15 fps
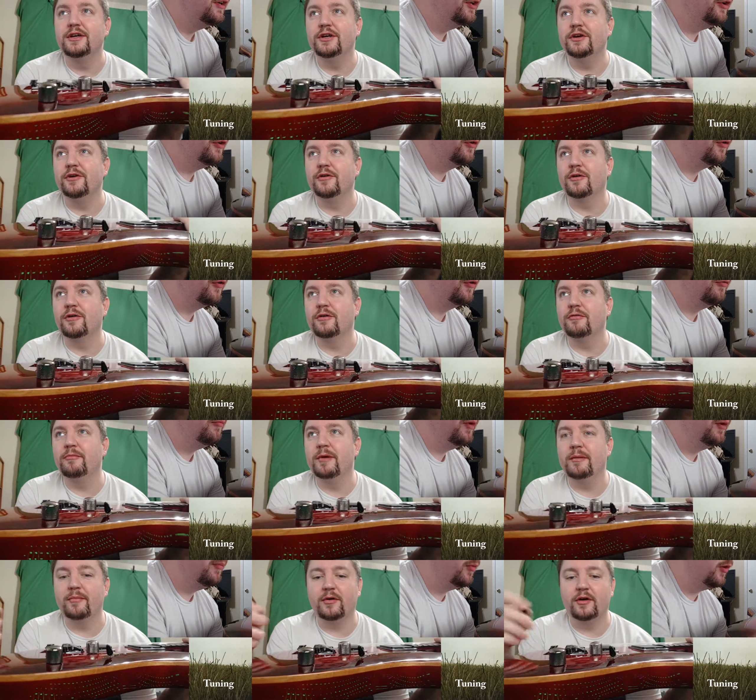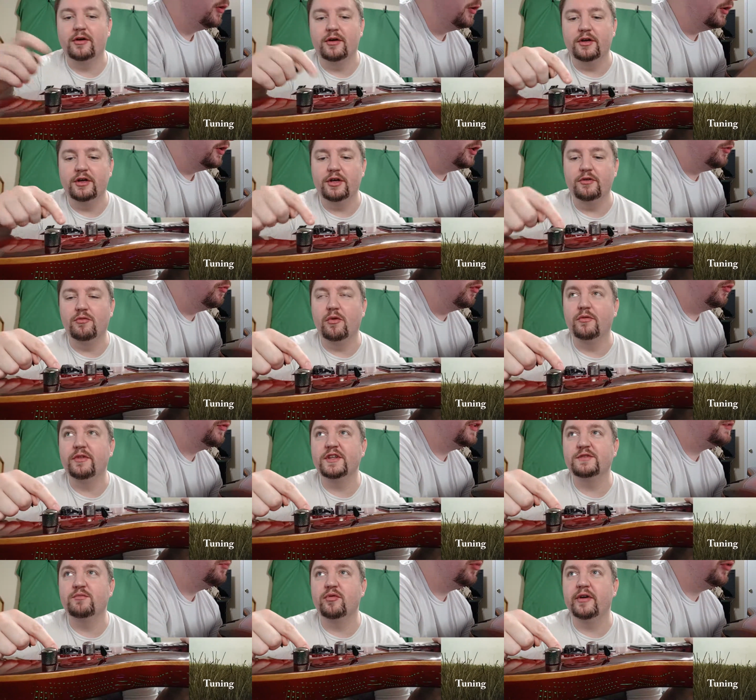you're going to remember, you want
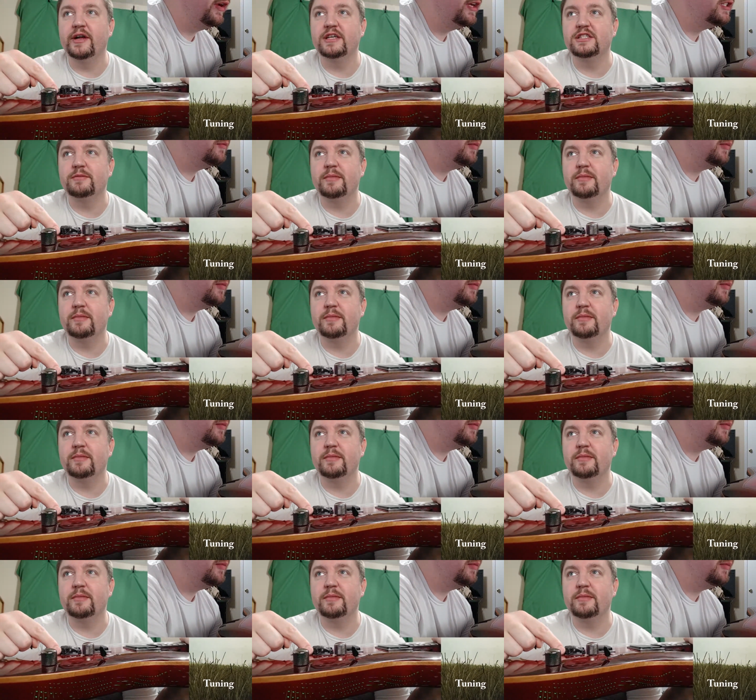this bridge